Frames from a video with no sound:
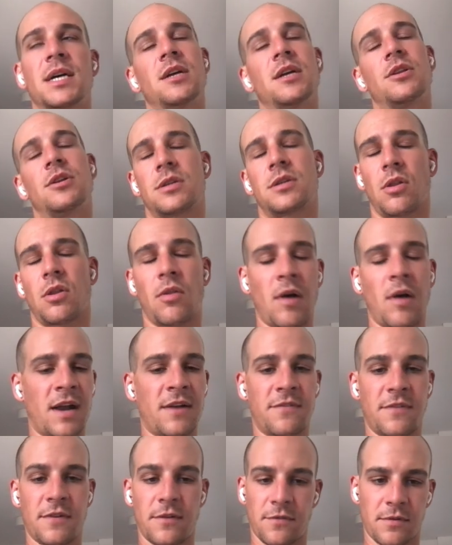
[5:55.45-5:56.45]
there's a lot of
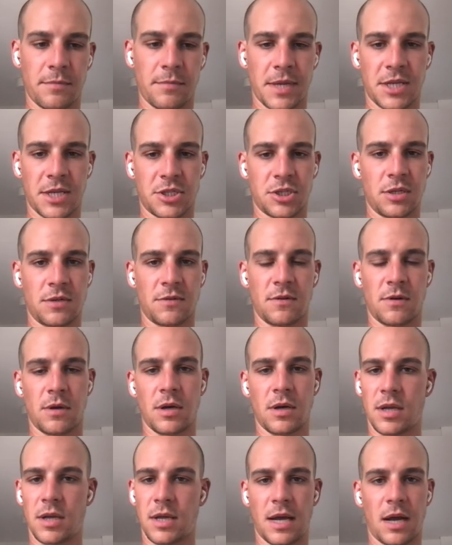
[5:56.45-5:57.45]
information
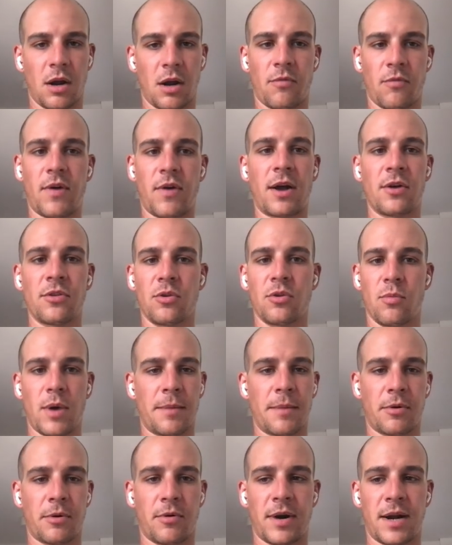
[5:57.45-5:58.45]
around the
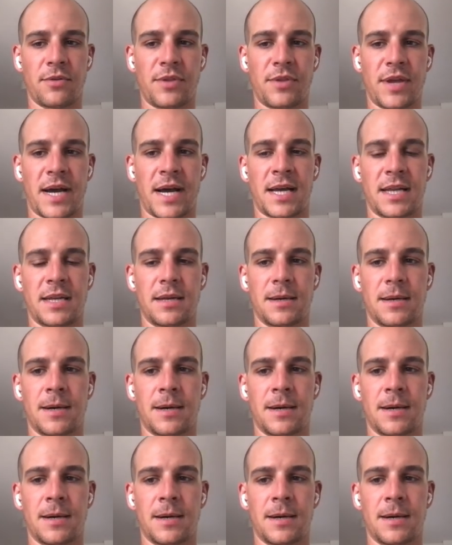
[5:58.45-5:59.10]
web around that.